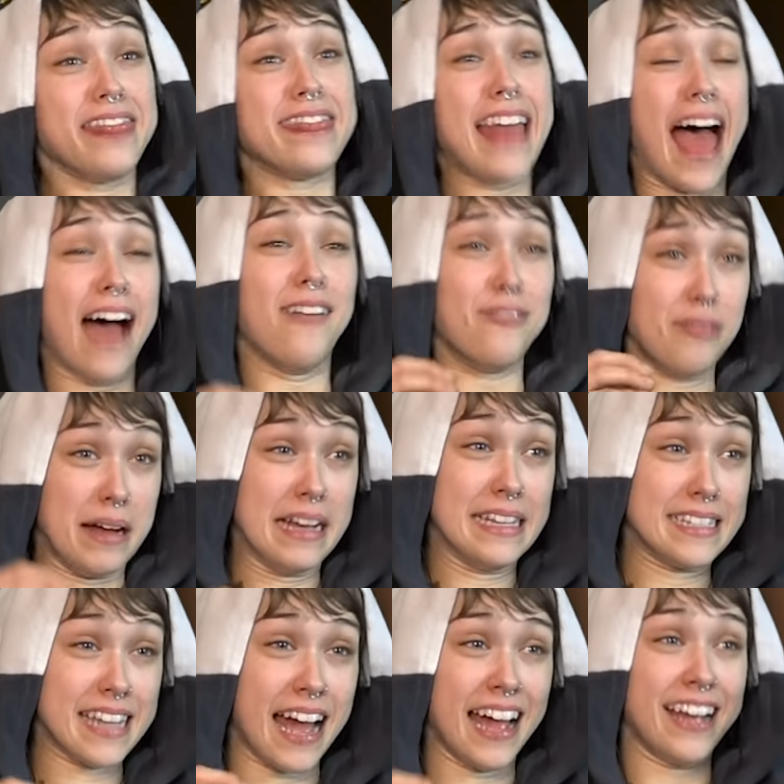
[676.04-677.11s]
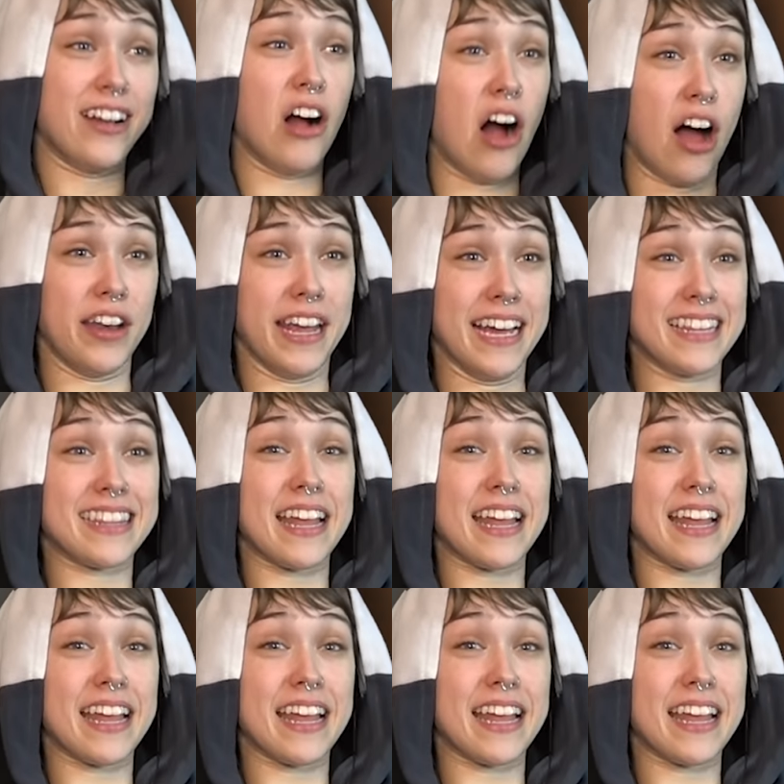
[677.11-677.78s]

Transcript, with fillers: That was iconic.